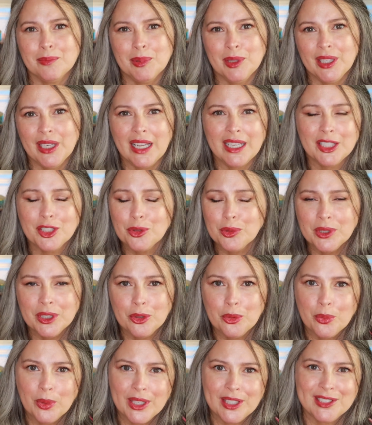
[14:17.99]
but I don't want
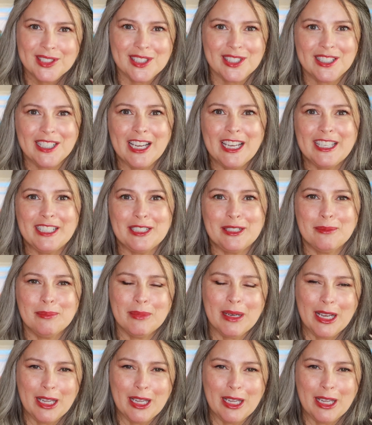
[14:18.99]
to waste an item.